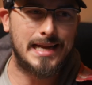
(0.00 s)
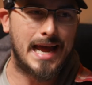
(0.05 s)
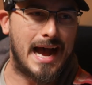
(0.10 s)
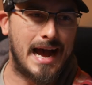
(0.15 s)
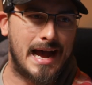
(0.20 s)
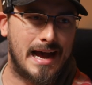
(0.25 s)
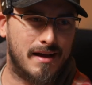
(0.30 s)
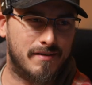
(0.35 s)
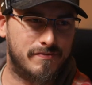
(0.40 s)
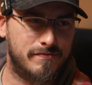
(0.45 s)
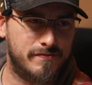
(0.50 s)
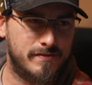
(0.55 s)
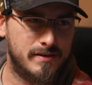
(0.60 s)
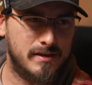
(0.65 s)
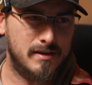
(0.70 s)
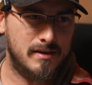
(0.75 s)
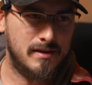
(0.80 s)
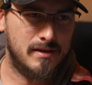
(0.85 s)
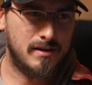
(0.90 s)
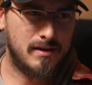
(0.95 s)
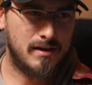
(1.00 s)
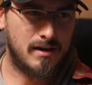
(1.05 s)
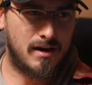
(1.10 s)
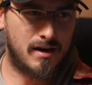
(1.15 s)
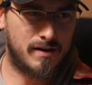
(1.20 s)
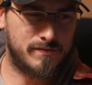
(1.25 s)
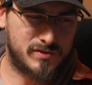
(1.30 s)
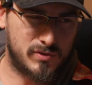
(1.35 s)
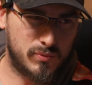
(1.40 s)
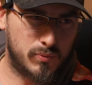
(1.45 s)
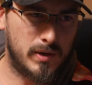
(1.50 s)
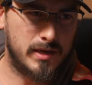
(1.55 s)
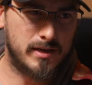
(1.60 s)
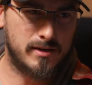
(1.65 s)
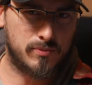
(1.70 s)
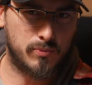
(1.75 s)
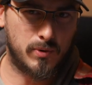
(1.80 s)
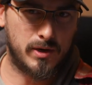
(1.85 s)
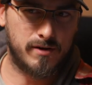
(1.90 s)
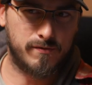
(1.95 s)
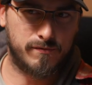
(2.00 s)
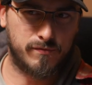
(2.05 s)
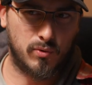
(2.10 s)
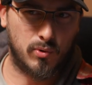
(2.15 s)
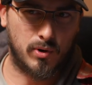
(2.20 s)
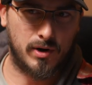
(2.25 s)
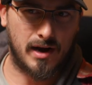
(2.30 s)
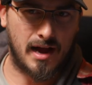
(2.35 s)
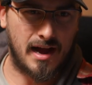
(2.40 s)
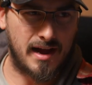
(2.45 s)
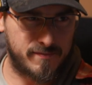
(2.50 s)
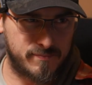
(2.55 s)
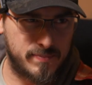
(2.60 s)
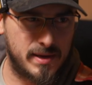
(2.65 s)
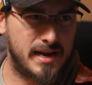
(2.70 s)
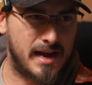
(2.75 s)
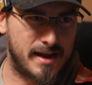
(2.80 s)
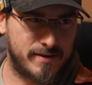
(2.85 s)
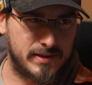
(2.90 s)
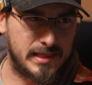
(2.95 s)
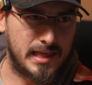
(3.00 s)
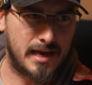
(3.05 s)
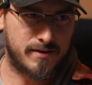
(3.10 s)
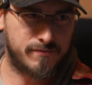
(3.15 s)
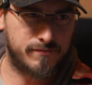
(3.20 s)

half of 2024, I've been having that